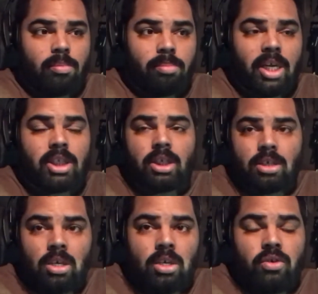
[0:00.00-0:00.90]
budgeting.
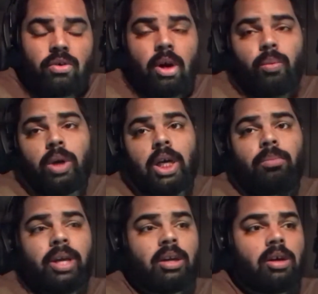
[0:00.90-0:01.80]
So I wanted to
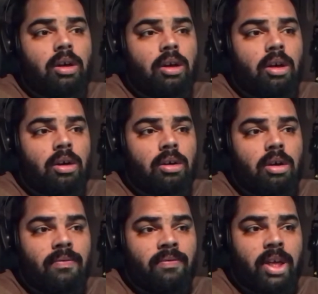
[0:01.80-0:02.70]
make a
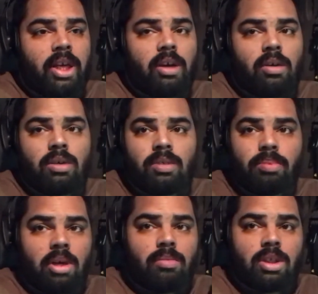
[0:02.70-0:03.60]
video that's
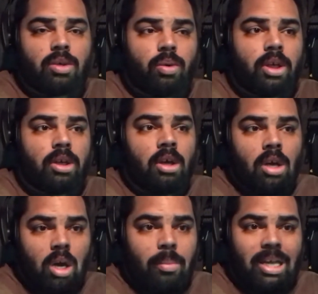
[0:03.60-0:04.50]
pretty much quick
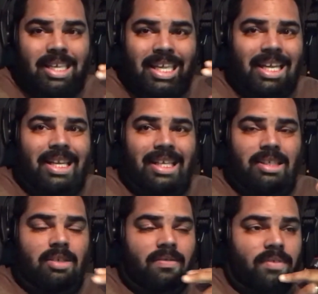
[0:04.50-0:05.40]
about getting
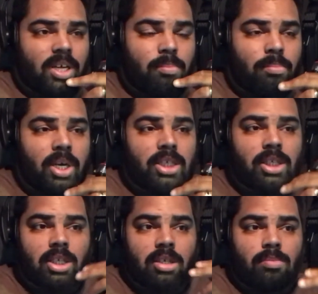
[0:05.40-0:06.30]
into the
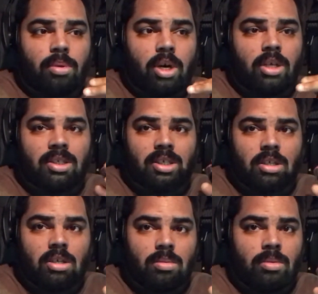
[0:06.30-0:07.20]
budgeting part just a
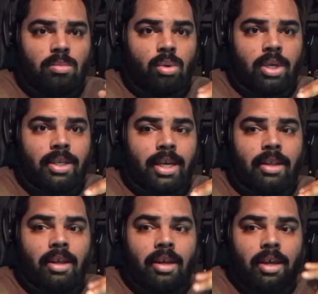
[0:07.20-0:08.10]
little bit more in
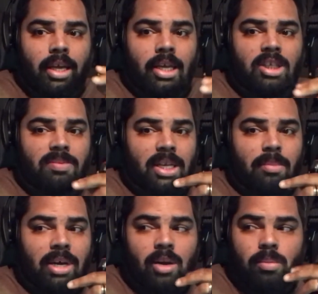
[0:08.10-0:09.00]
depth and explain
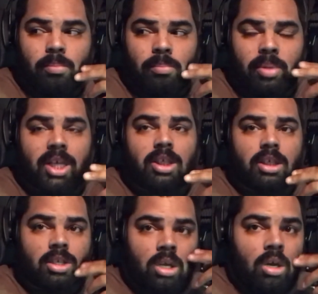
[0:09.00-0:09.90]
about budgeting.
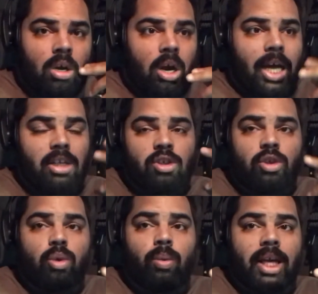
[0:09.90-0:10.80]
Alright, there's
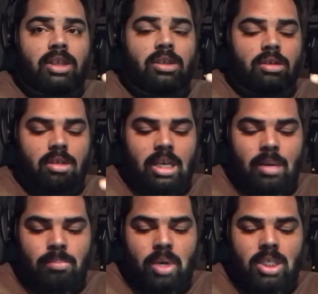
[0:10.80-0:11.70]
two ways to look
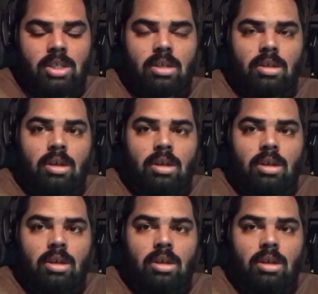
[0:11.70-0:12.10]
at budgeting.